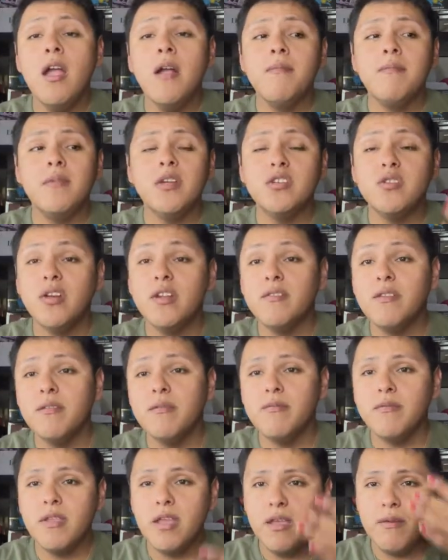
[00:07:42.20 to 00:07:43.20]
Majority of the
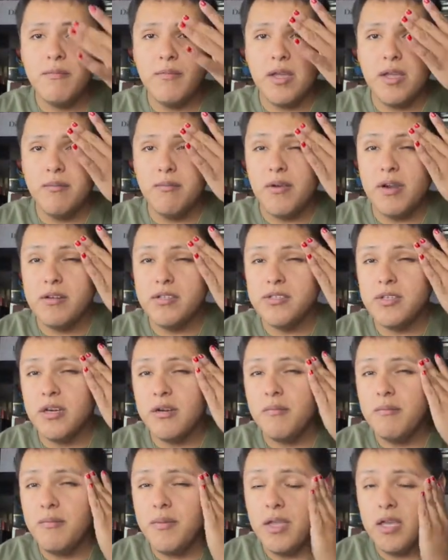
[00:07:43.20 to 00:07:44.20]
time my brows are
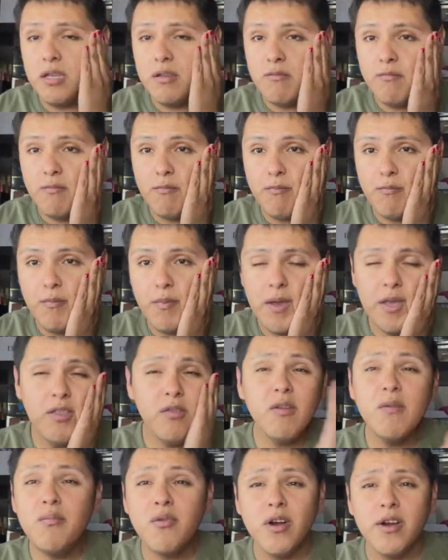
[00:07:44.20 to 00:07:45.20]
made buy
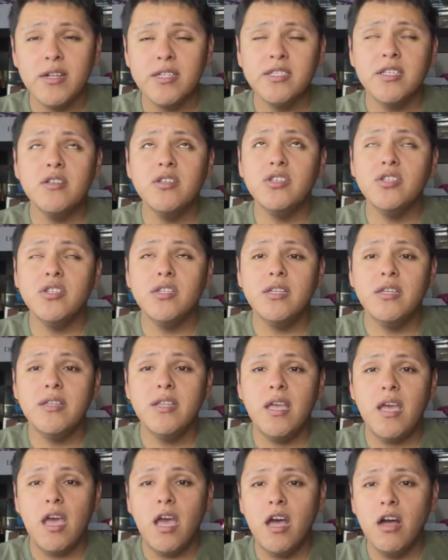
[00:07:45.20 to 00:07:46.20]
three products. Usually the
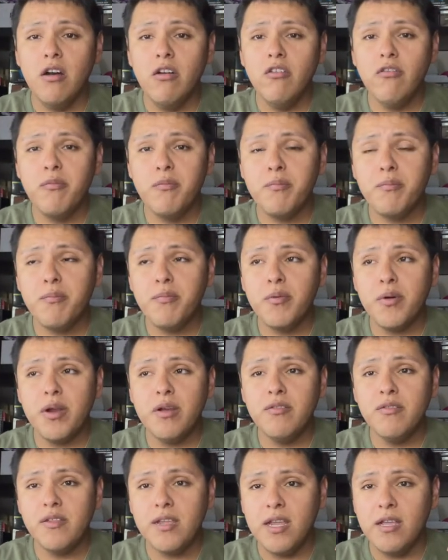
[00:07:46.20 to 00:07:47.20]
e.l.f. Brow
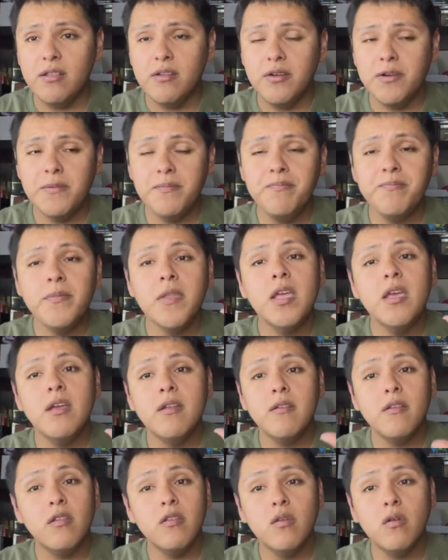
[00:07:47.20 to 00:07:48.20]
Styler,
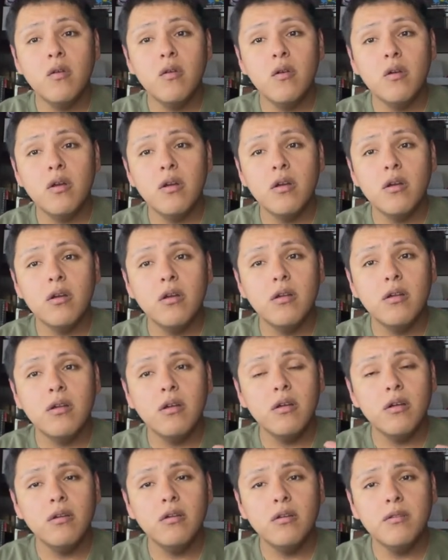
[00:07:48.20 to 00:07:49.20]
the Dior,
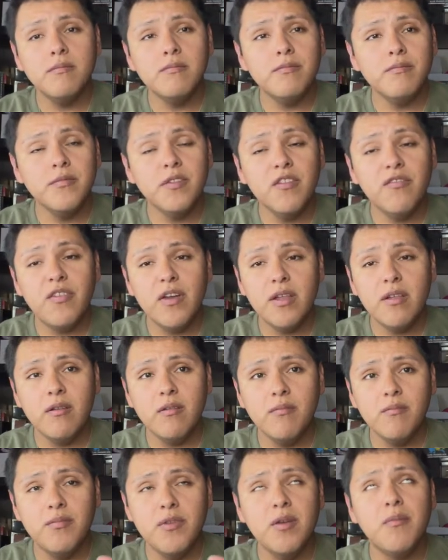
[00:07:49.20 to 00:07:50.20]
um, fine, uh,
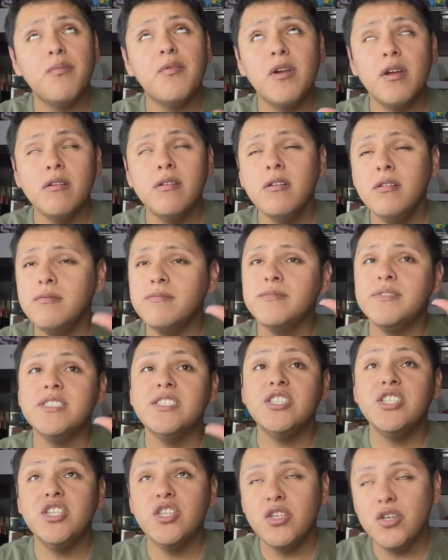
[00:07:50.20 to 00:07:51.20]
the, brow, the
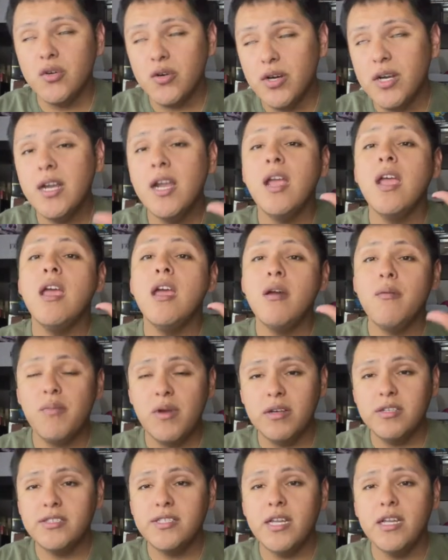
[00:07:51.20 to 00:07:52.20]
Dior
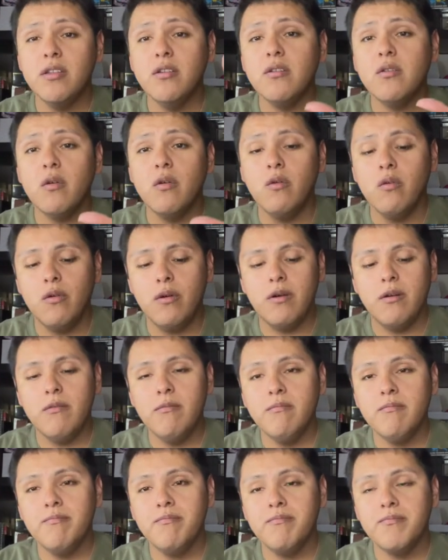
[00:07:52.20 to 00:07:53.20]
Brow Styler, or
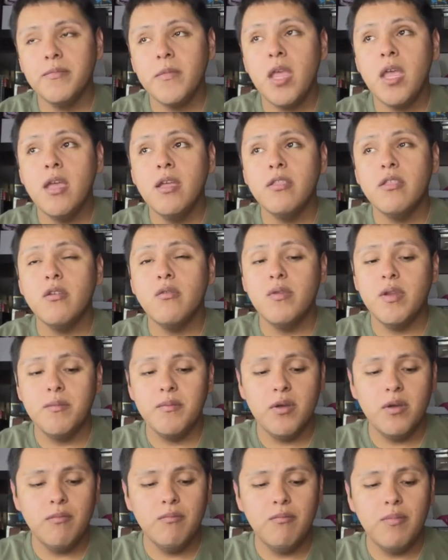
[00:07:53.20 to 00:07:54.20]
the
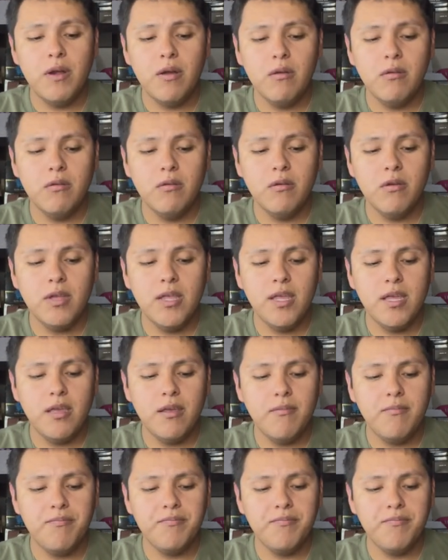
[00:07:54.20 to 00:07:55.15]
Reema Brow Kit.